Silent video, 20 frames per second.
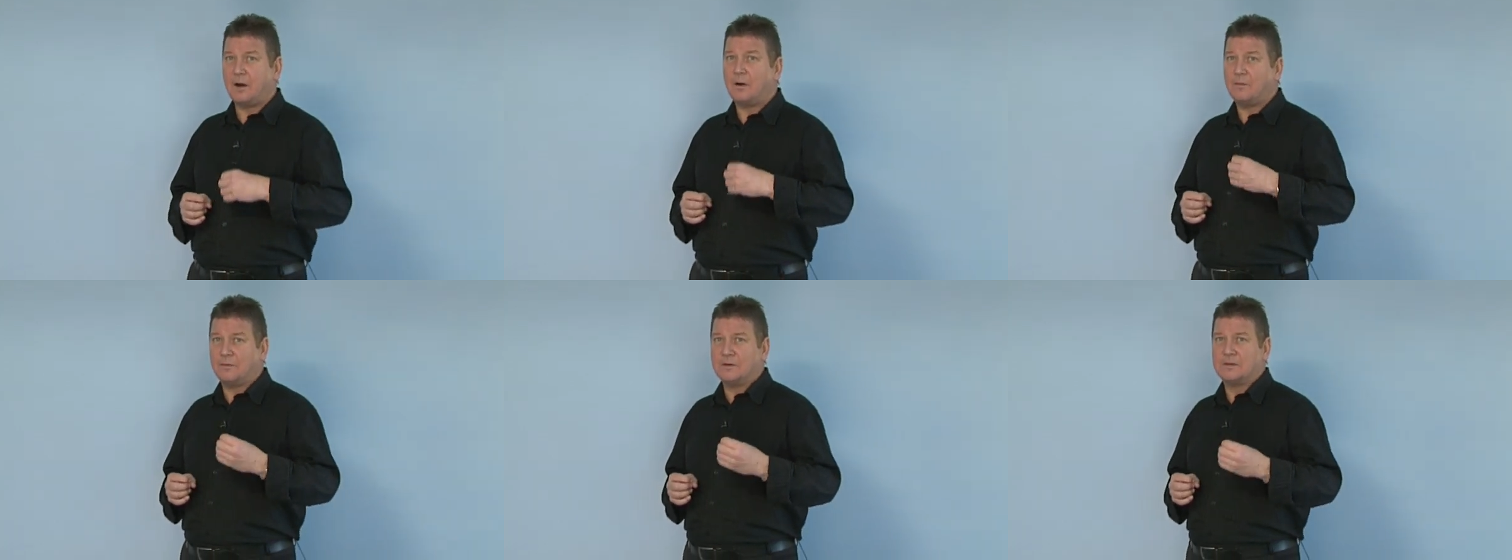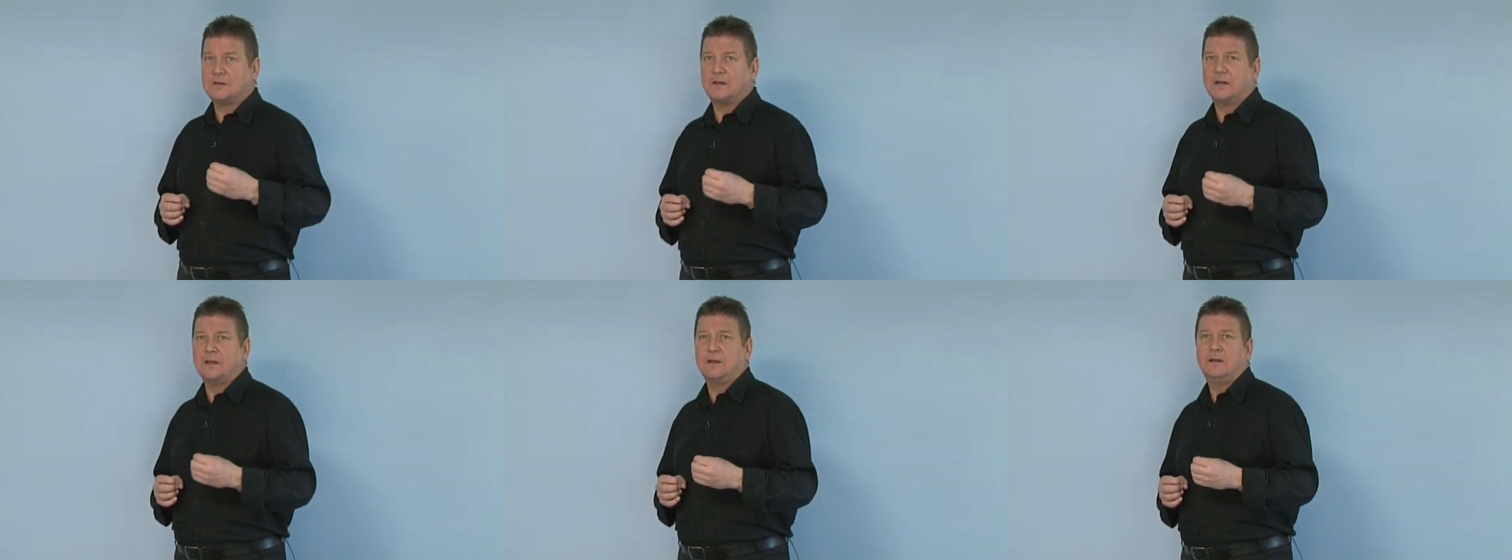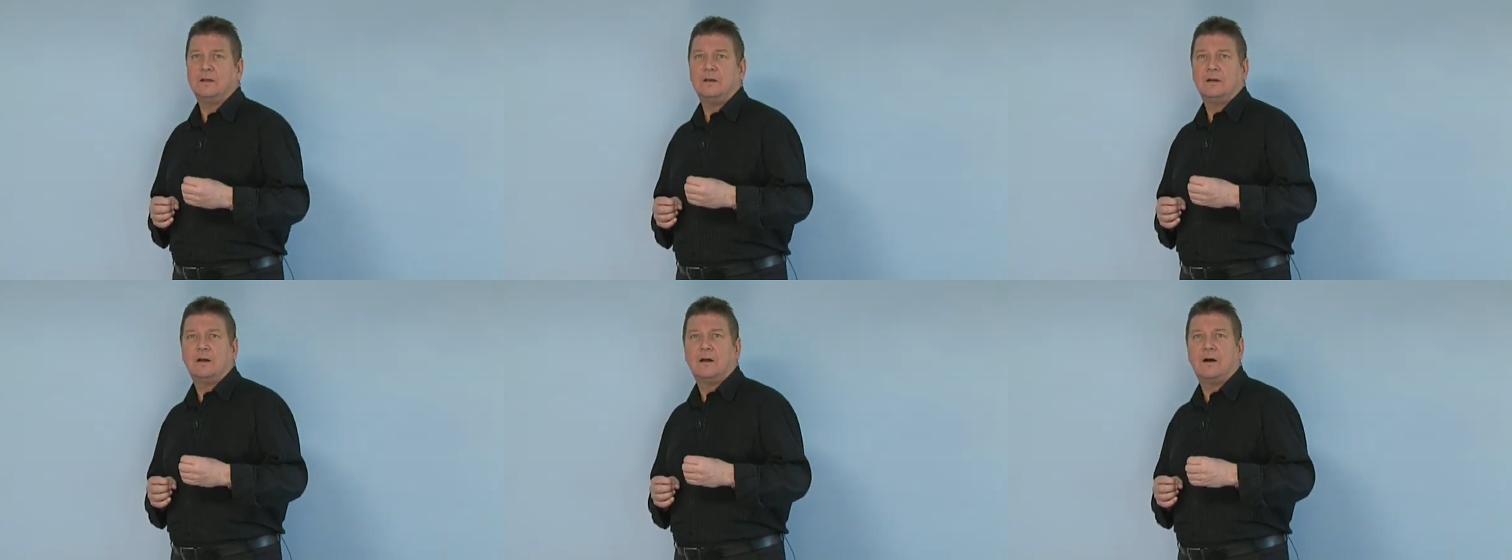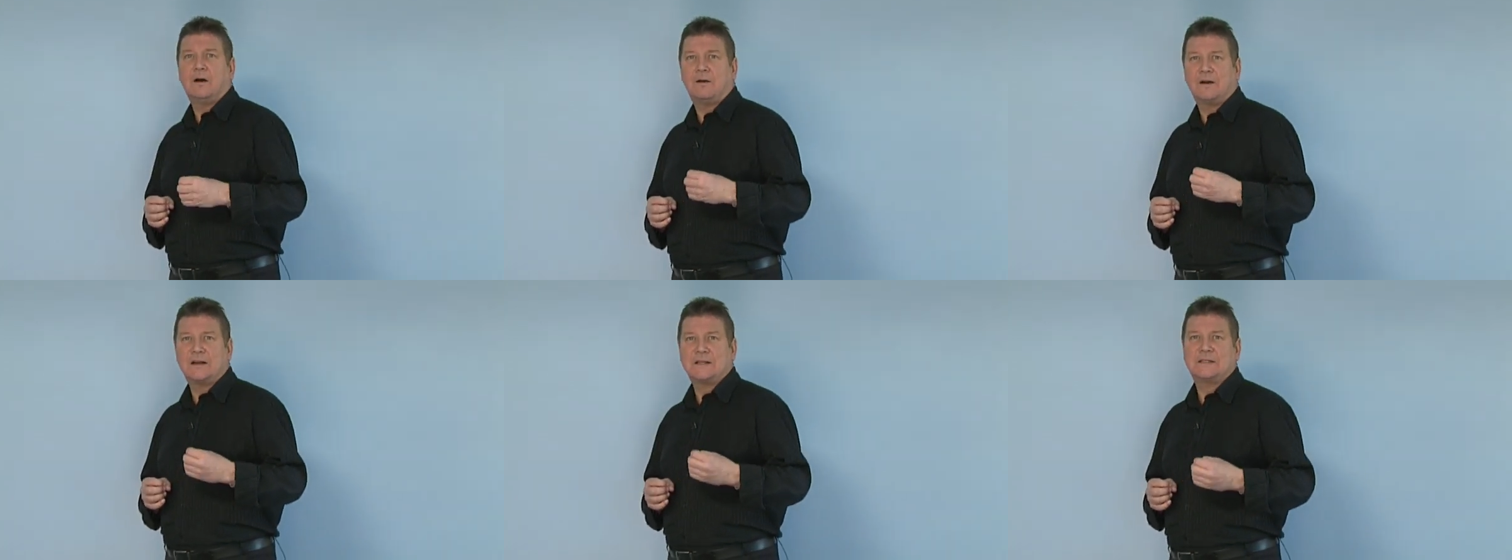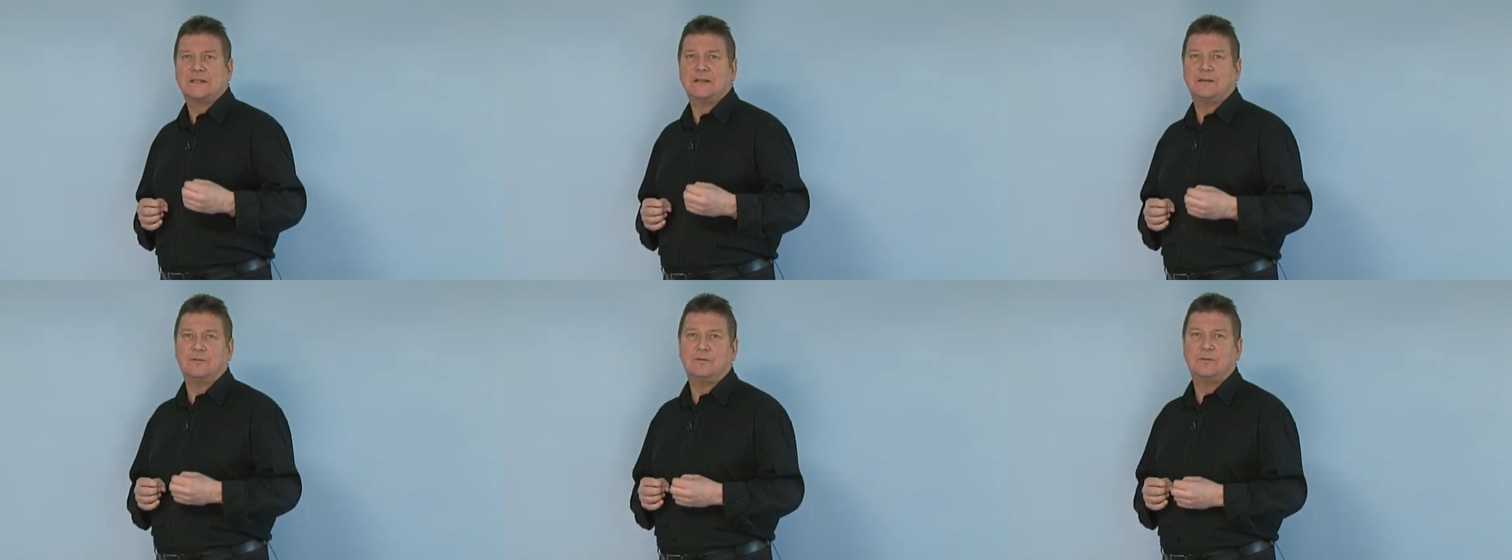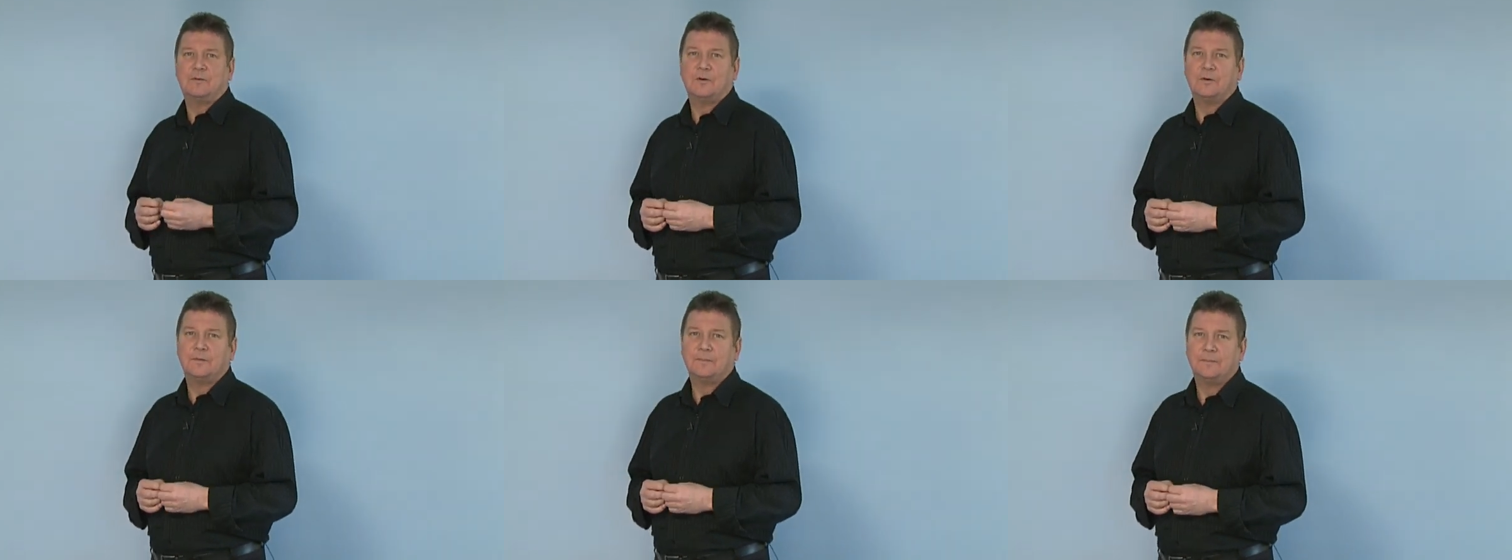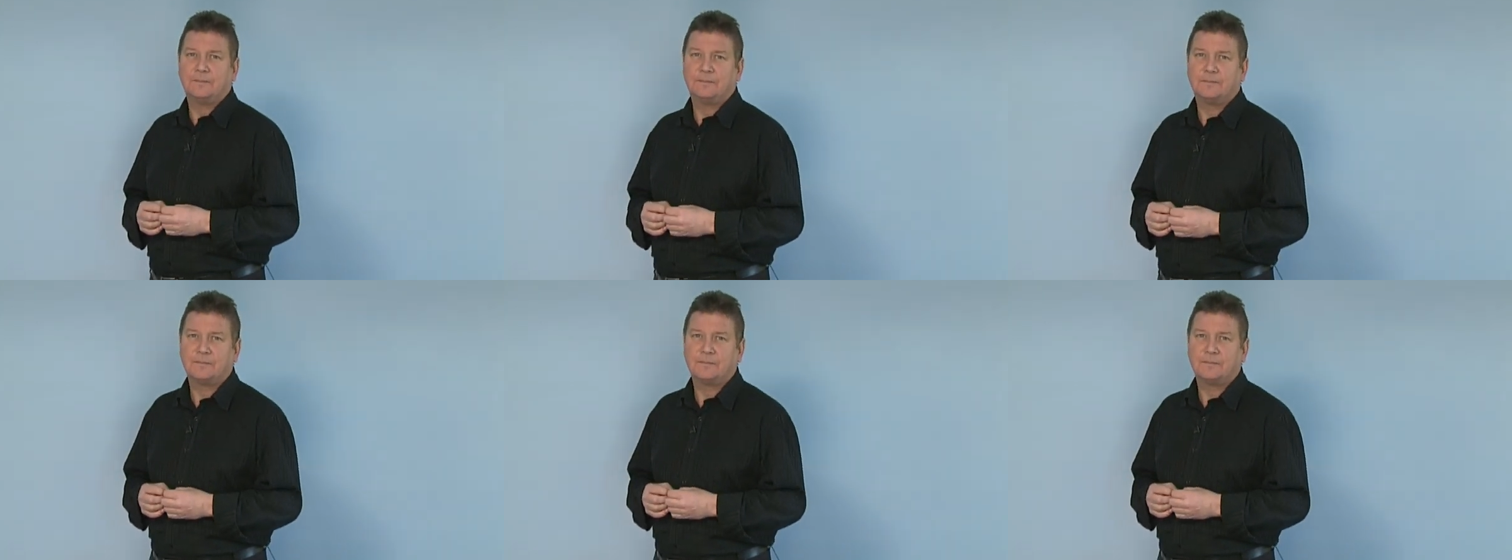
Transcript: obviously are asking for.